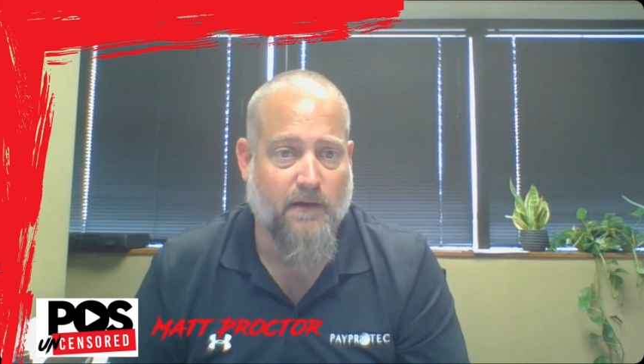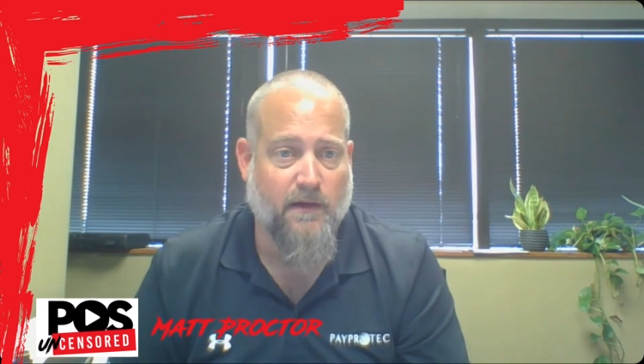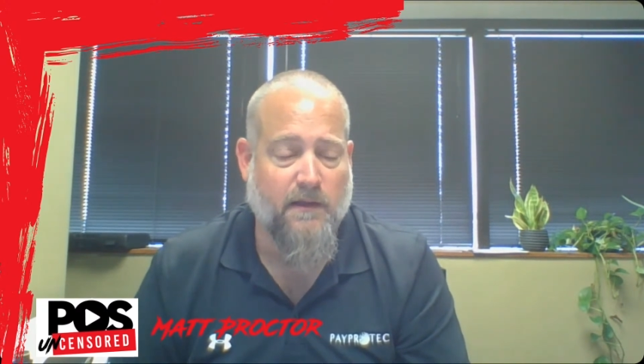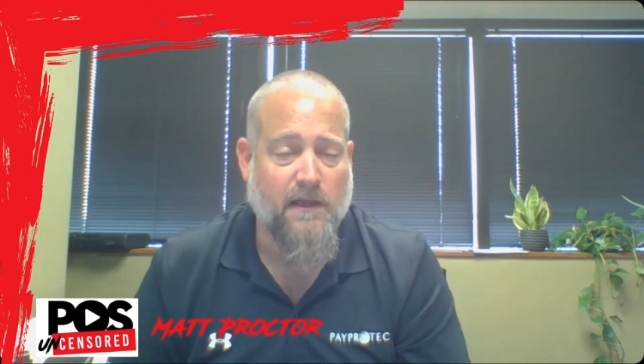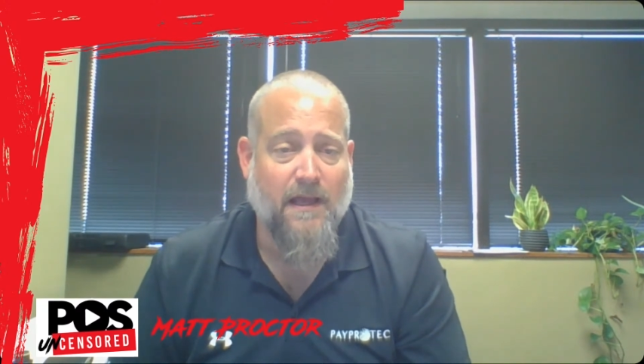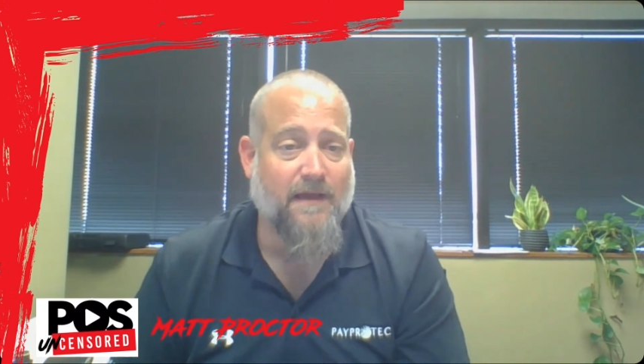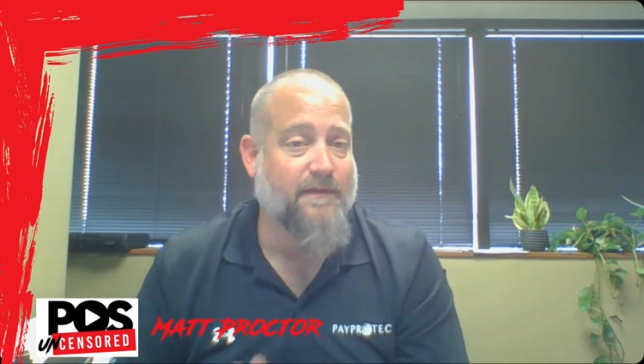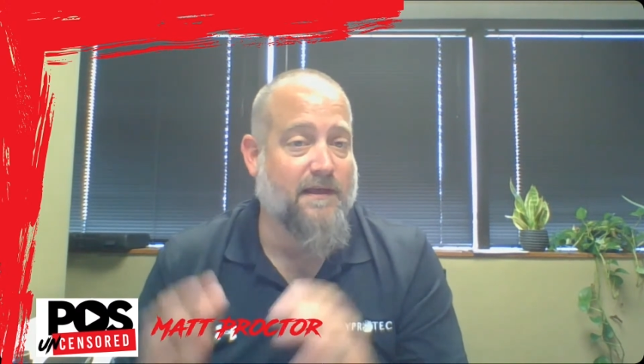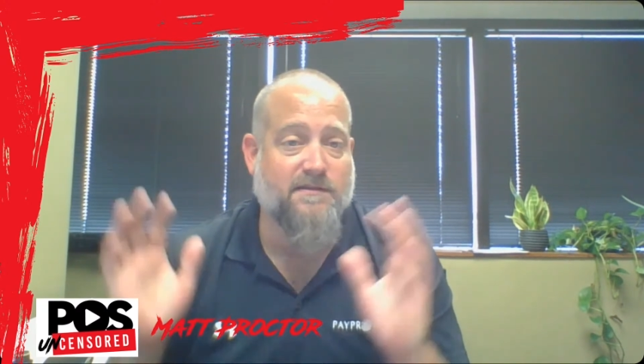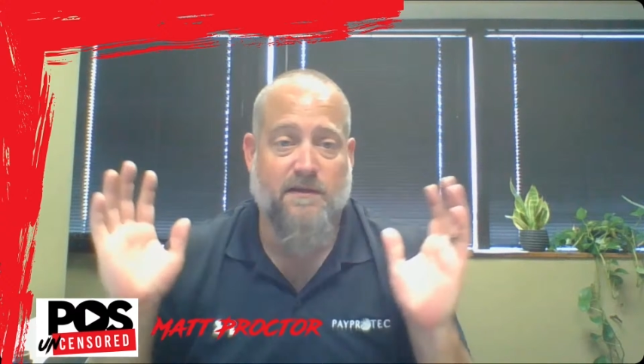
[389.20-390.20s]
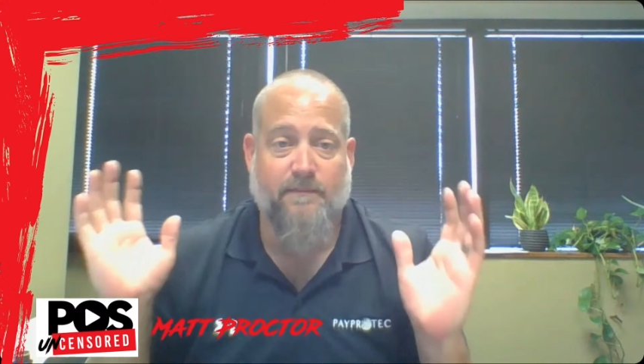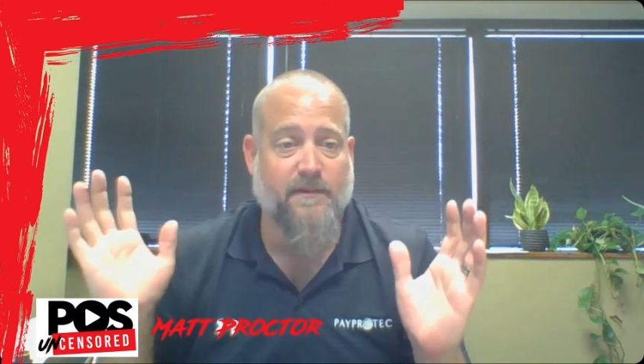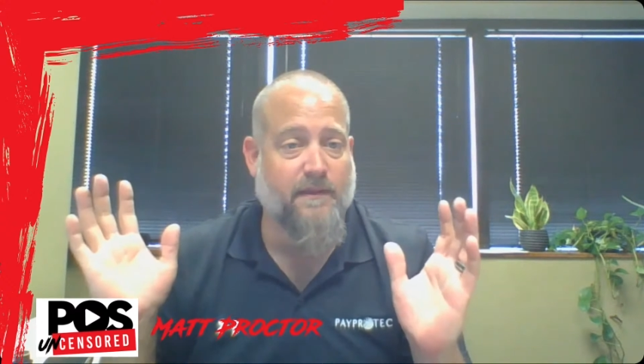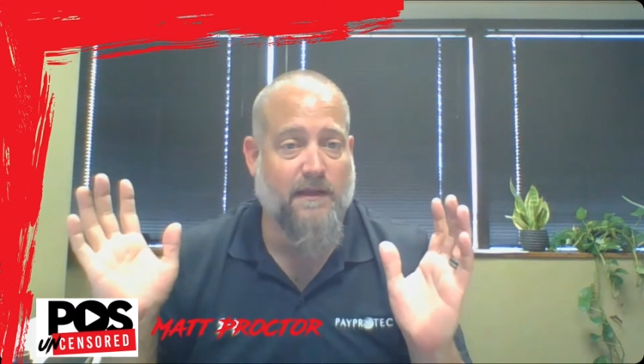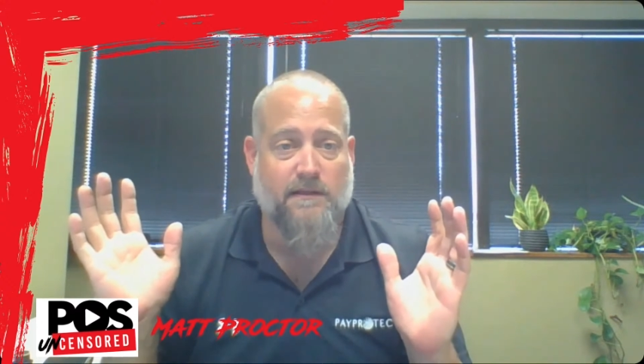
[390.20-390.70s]
All right. And that's
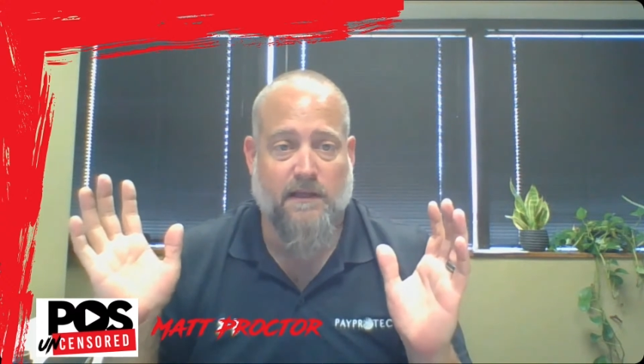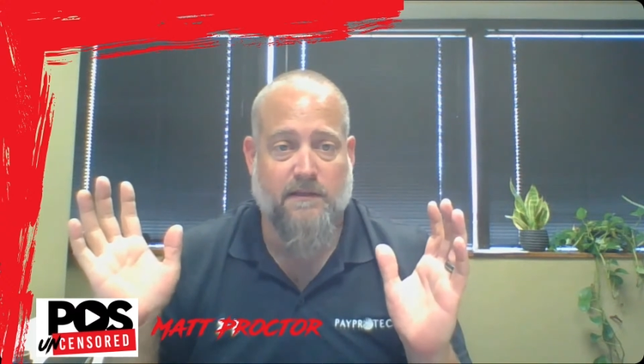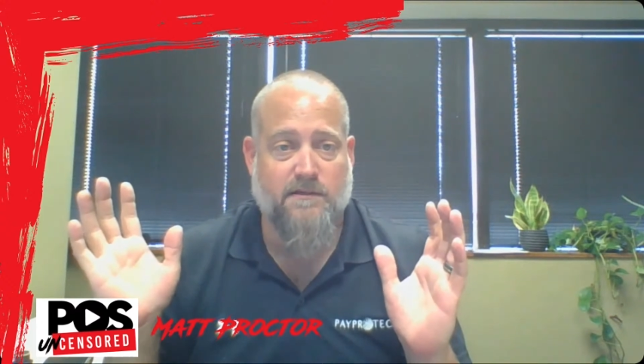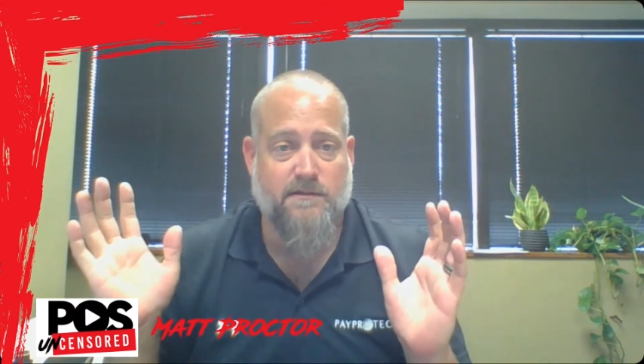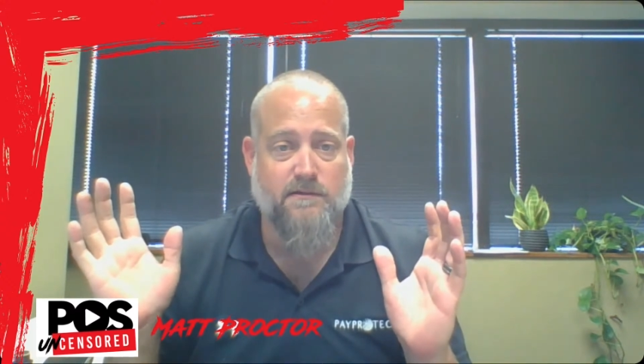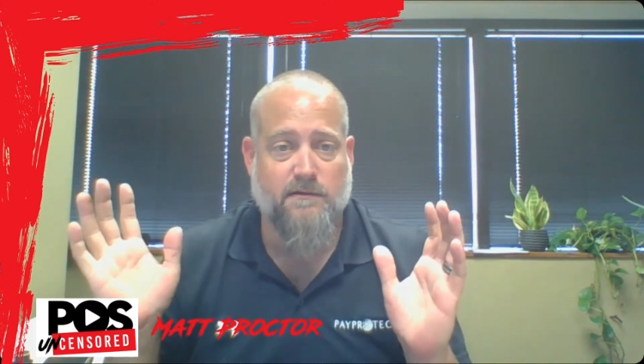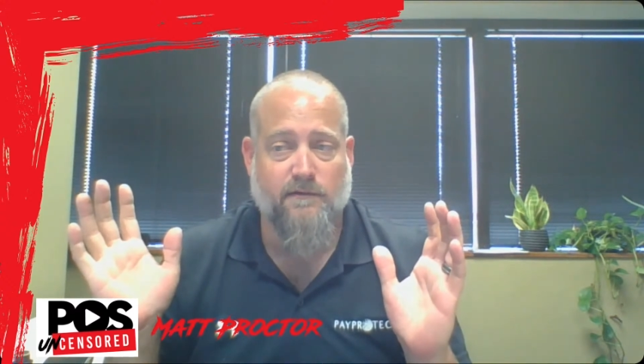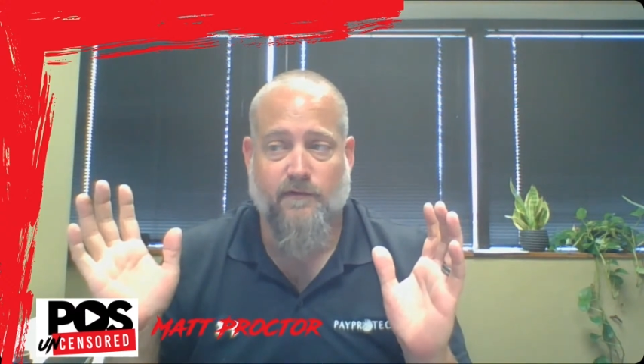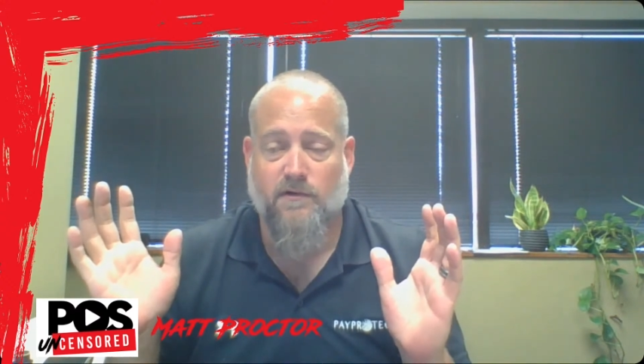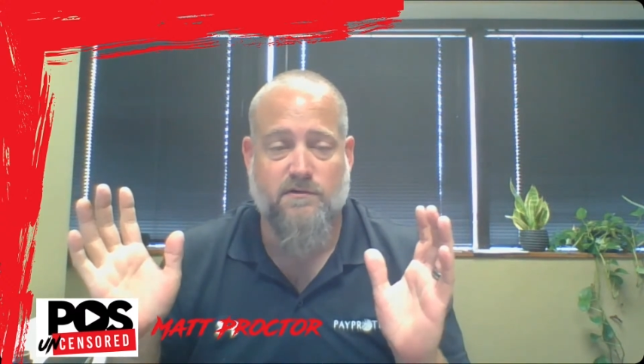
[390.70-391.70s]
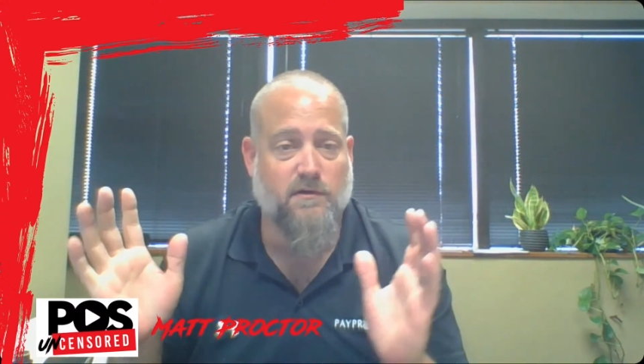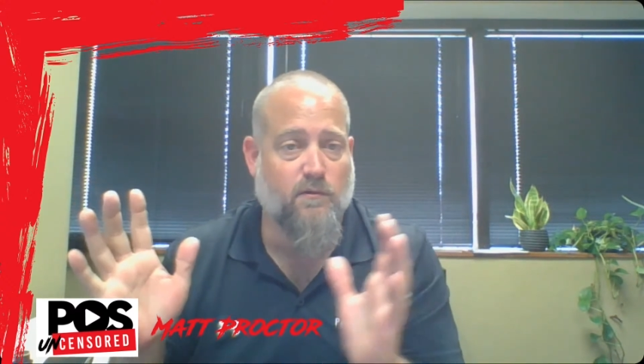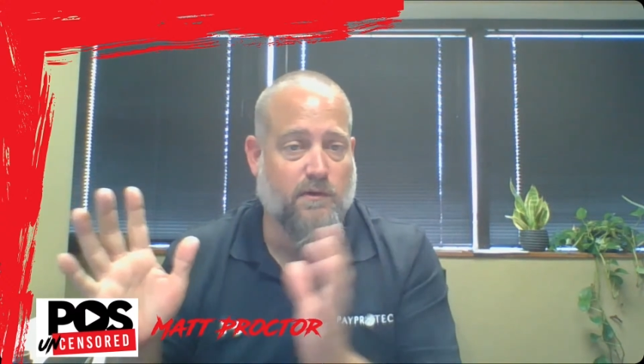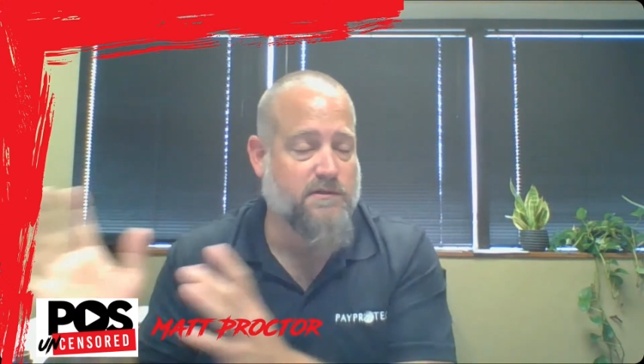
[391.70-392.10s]
something that is universal,